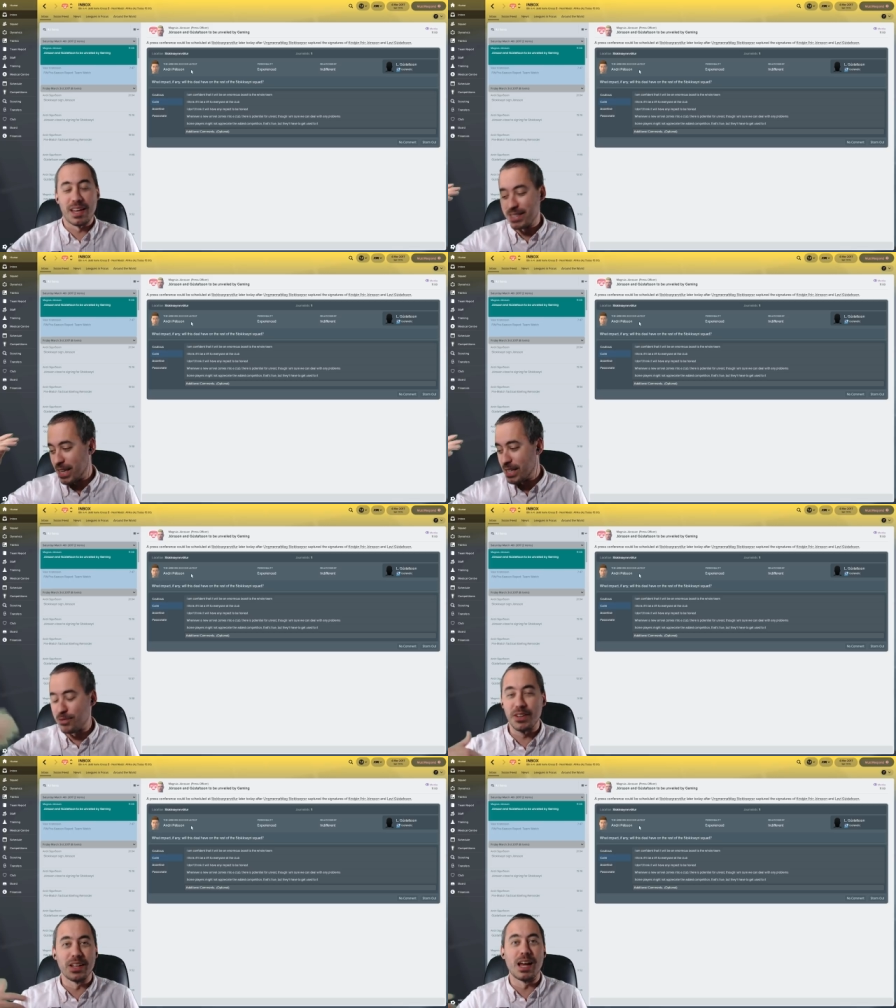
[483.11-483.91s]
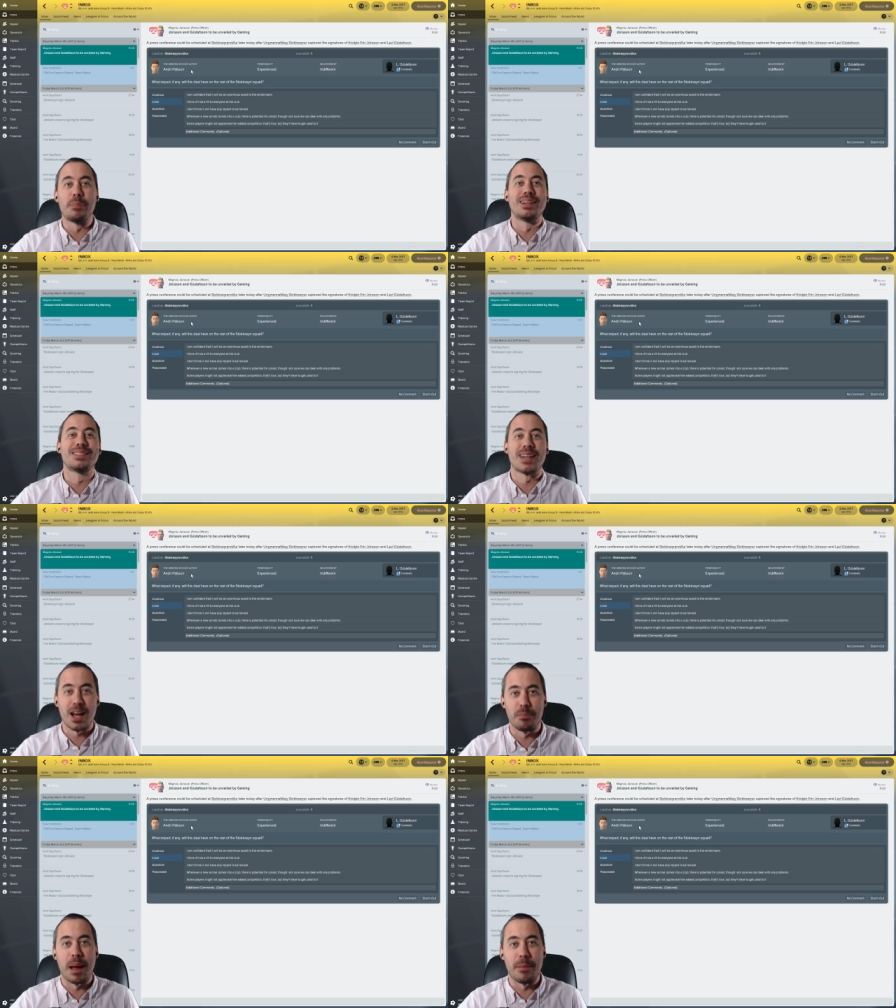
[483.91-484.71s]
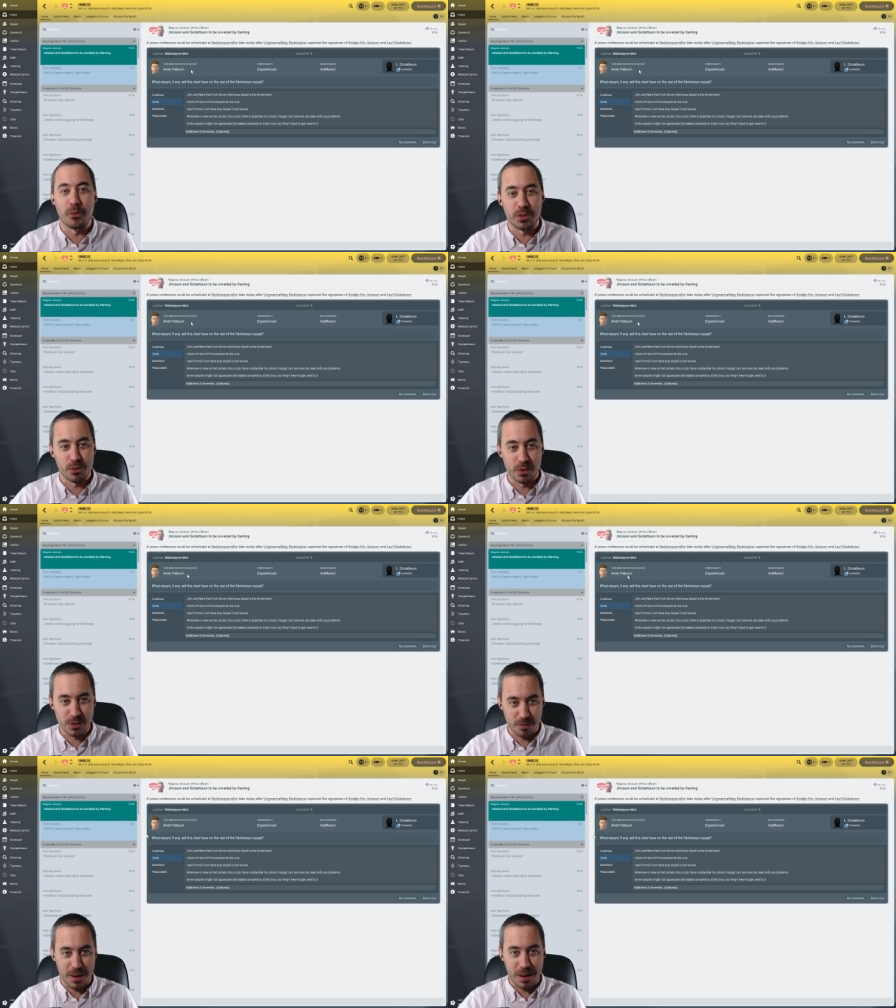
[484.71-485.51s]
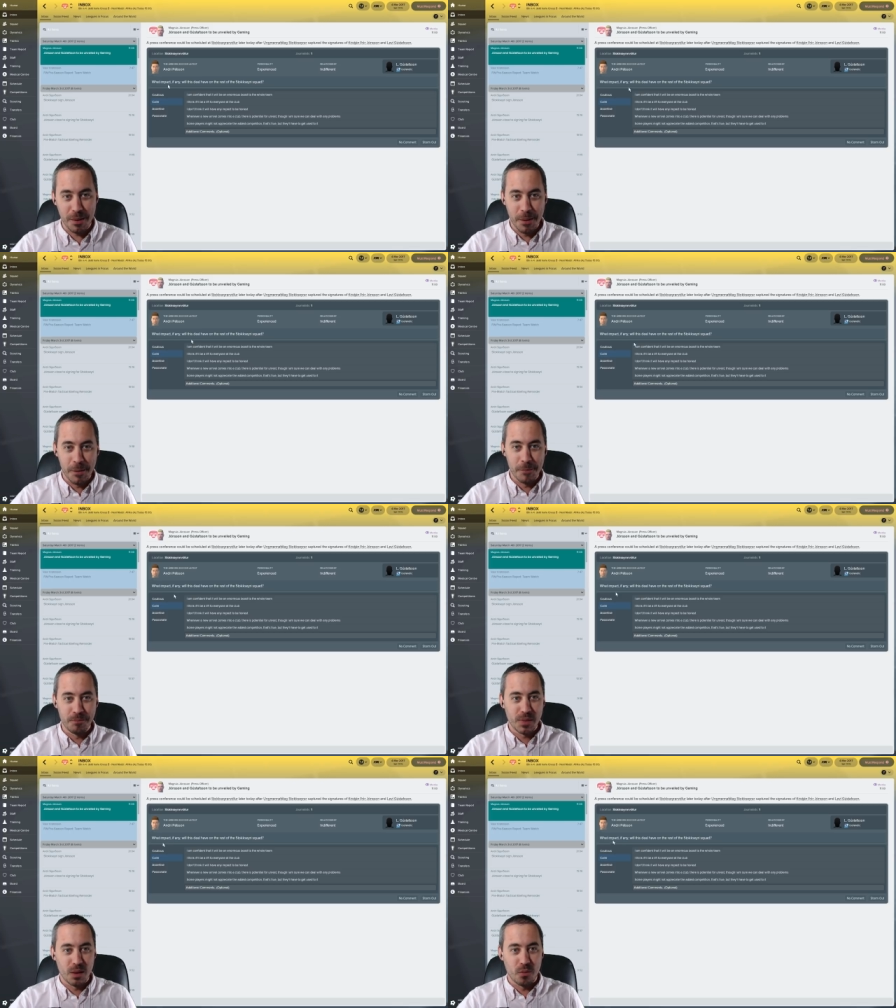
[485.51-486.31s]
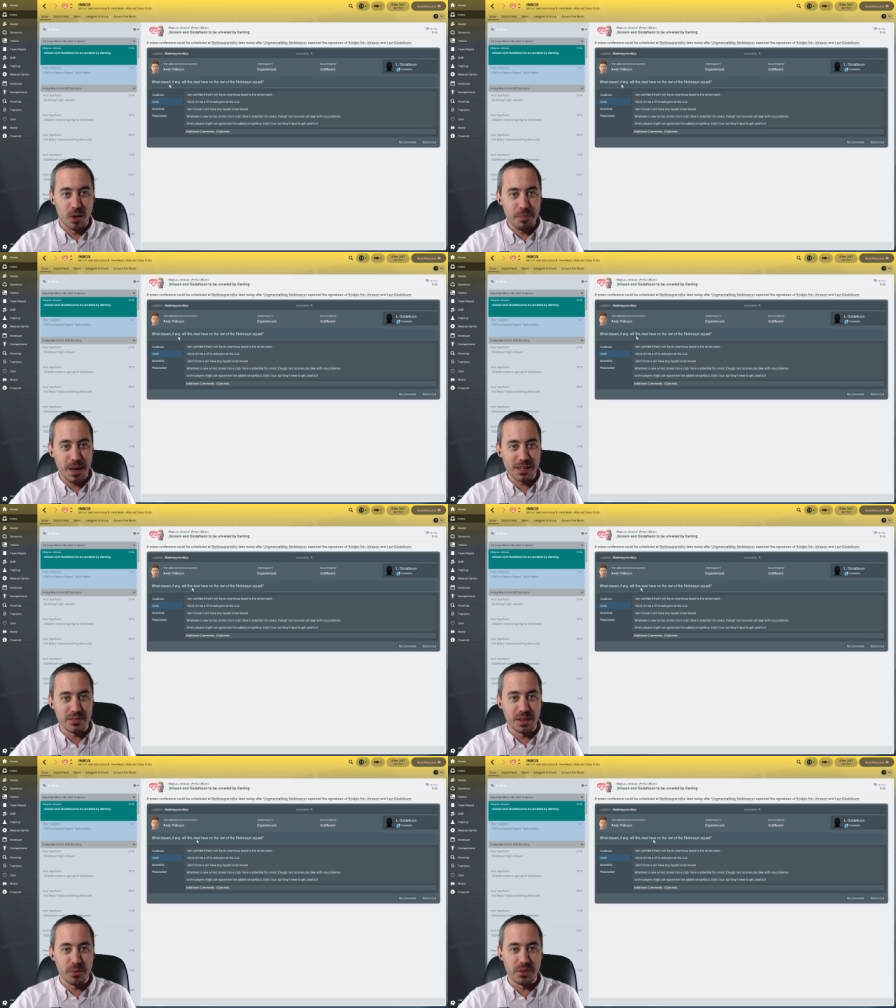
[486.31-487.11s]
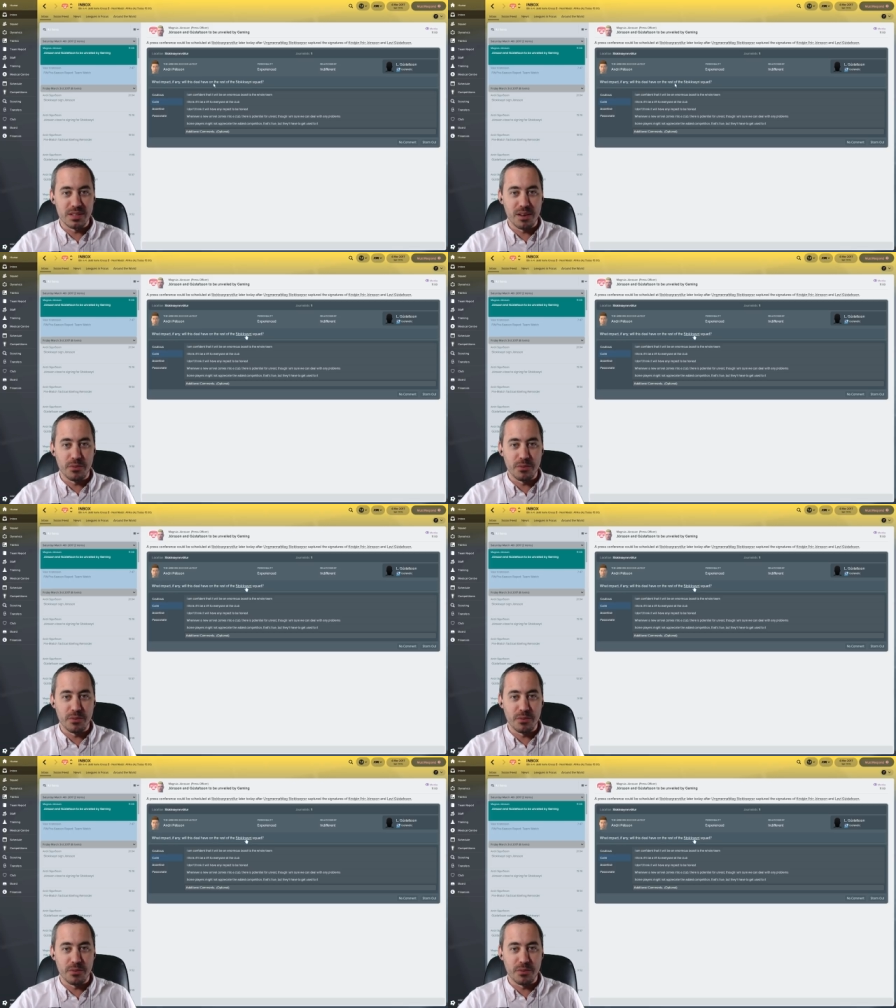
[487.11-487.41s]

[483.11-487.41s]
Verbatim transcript: He's he's filling up an entire paper with quotes for me. What impact, of video will this deal have?